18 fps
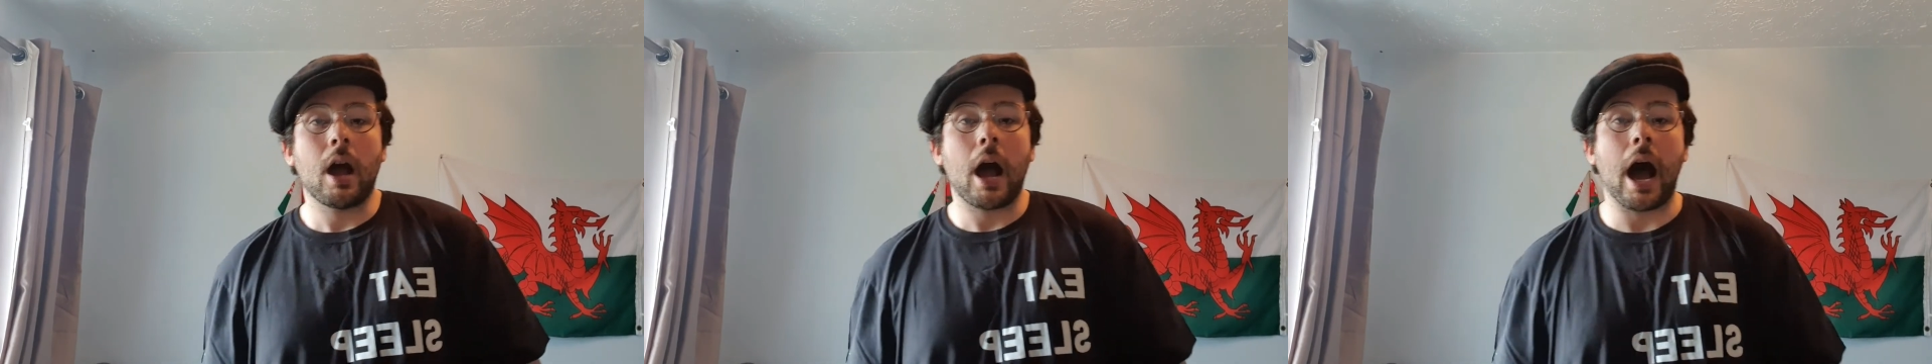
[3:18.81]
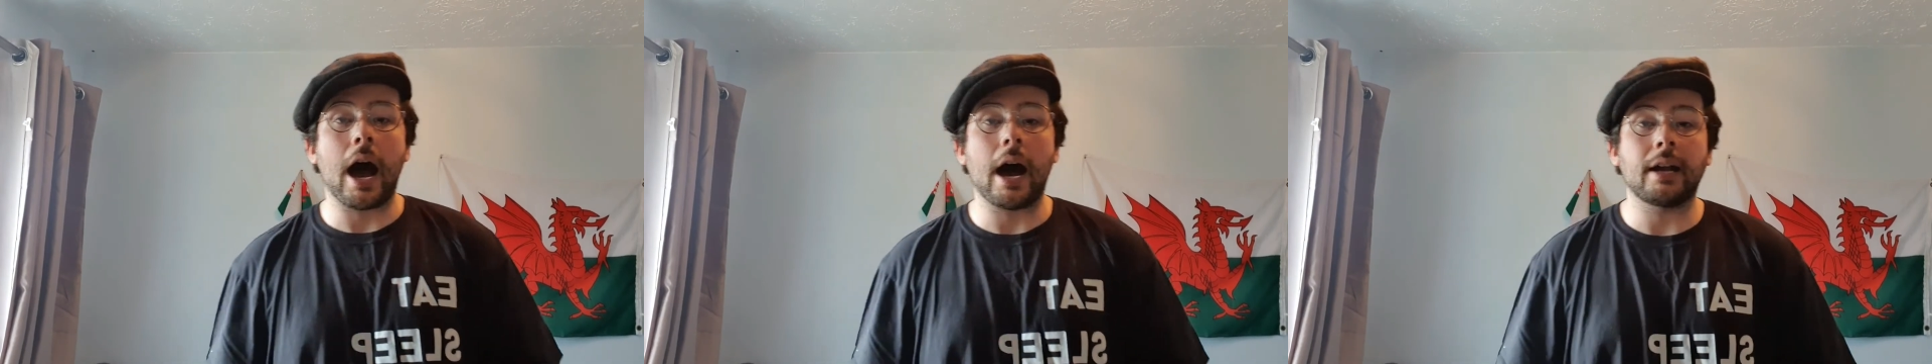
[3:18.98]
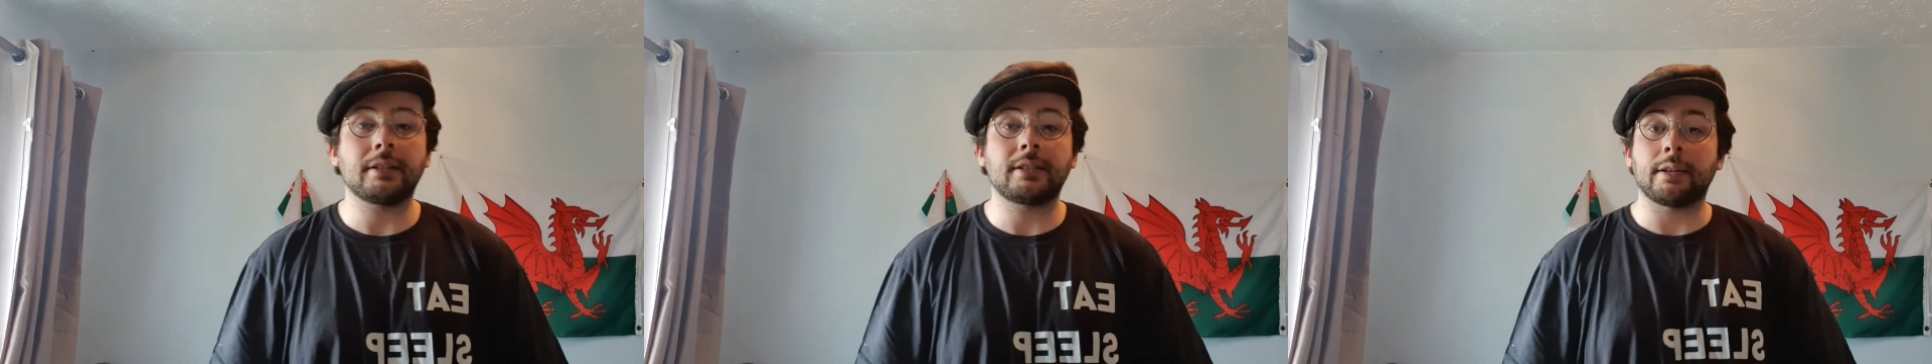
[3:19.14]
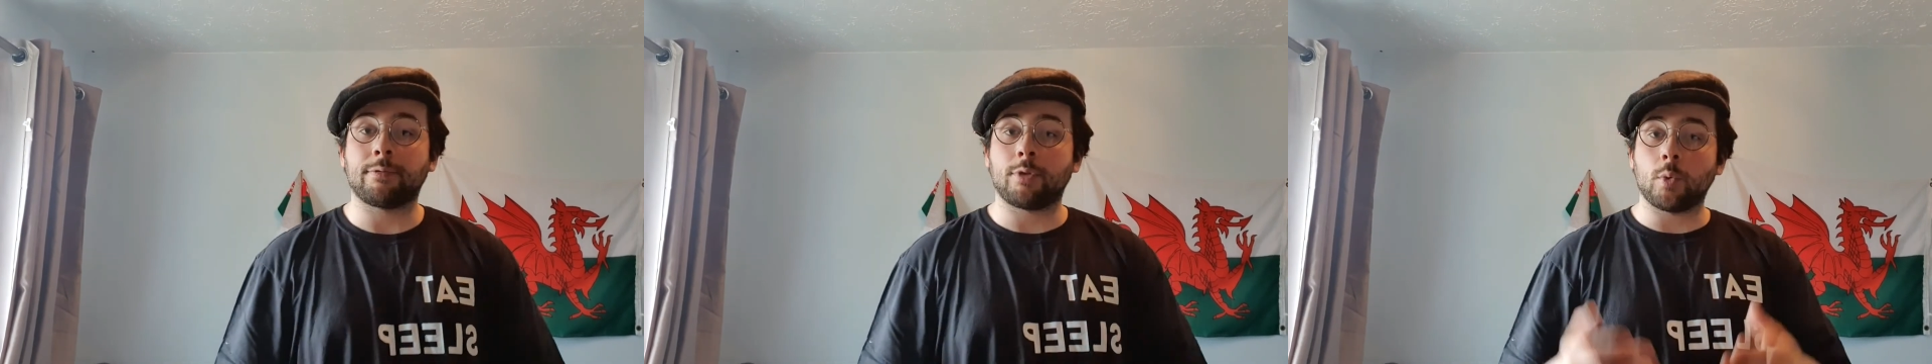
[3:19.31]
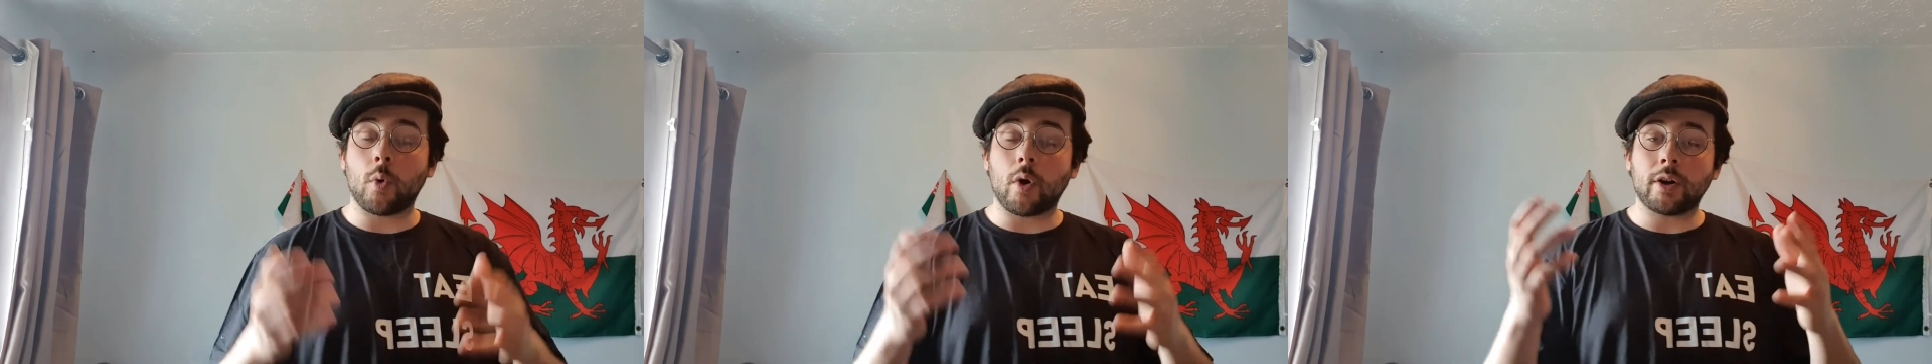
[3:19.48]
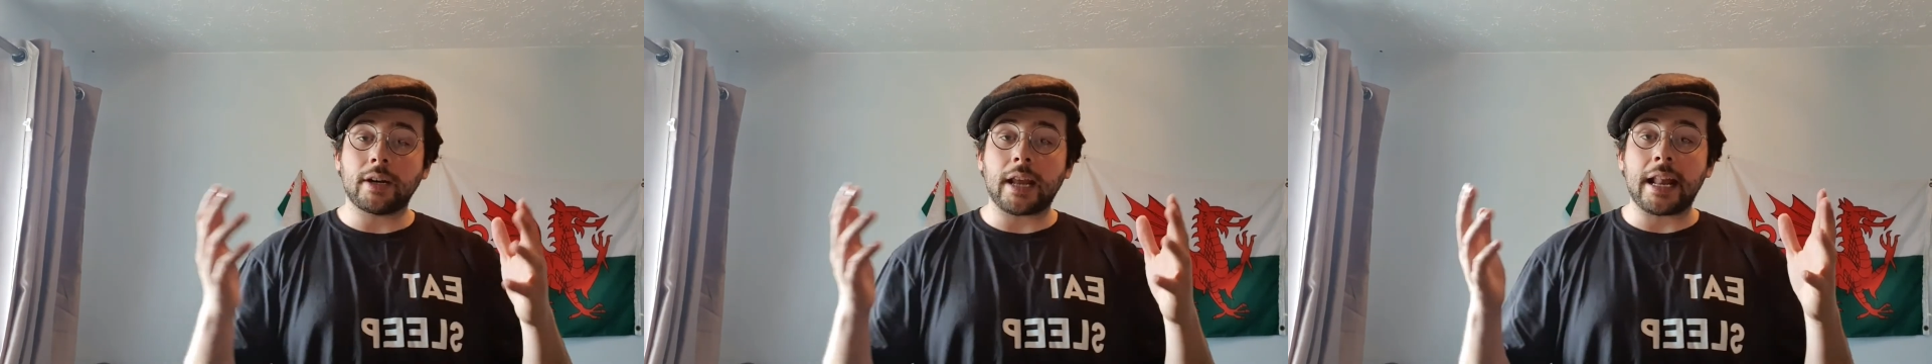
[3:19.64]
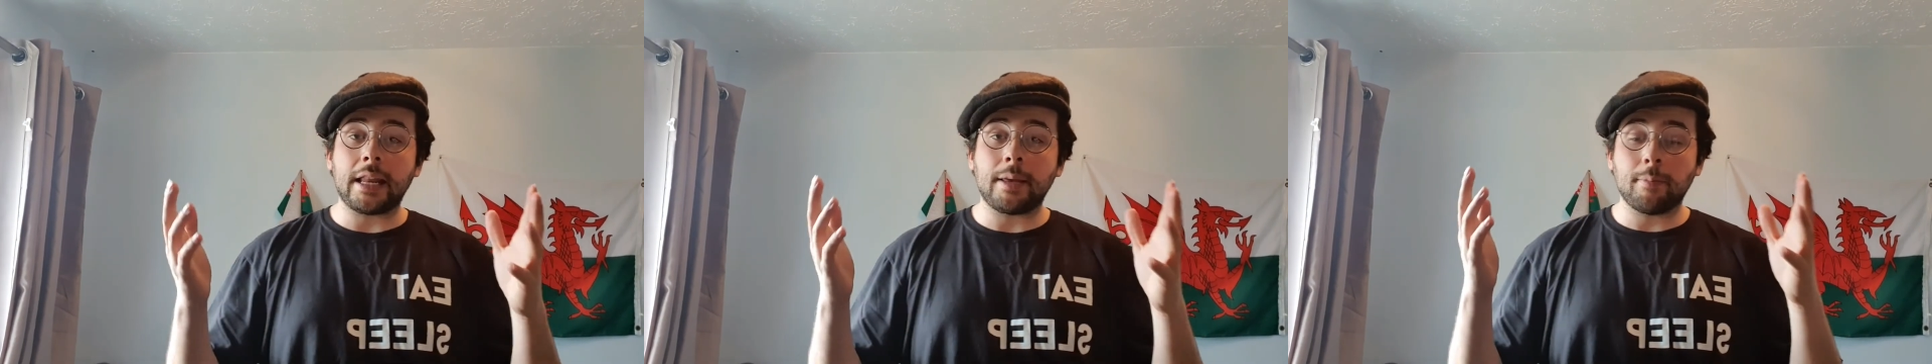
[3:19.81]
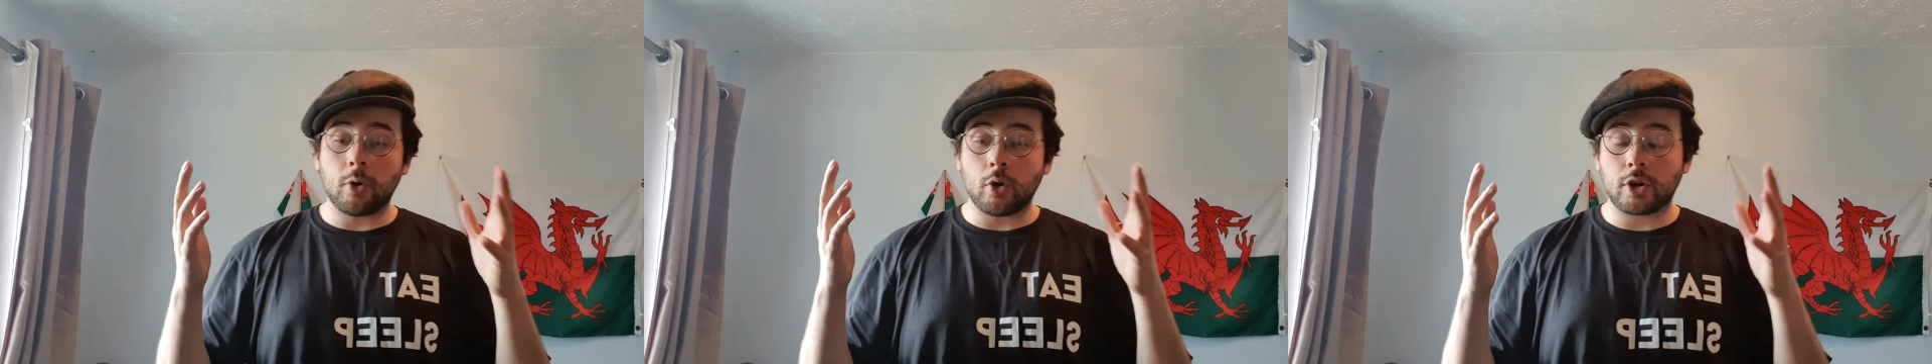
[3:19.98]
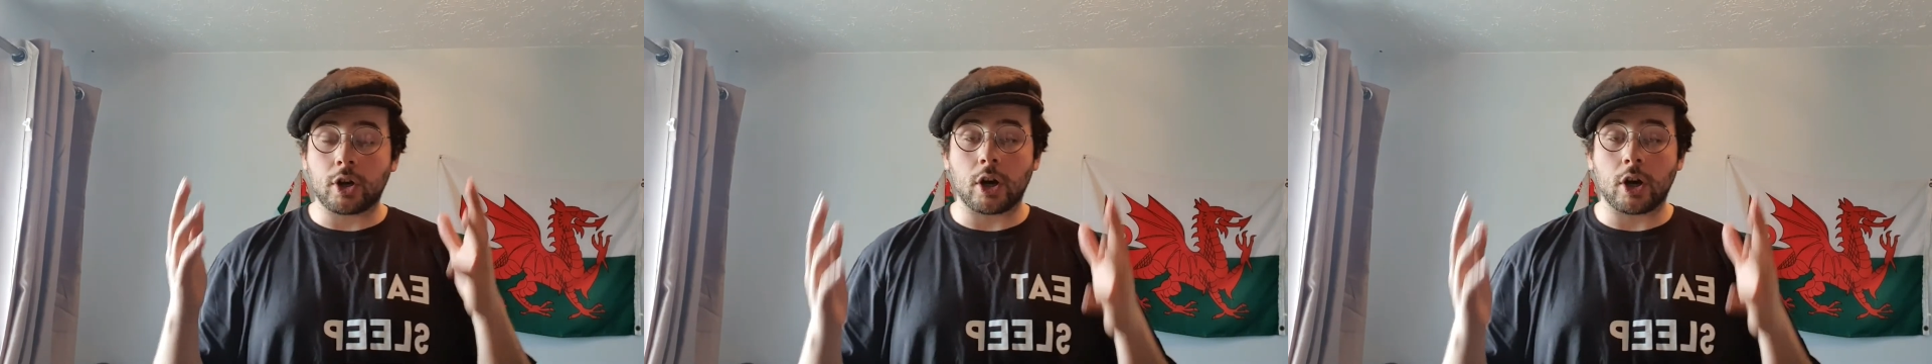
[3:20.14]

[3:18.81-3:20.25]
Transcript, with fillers: And if you want any more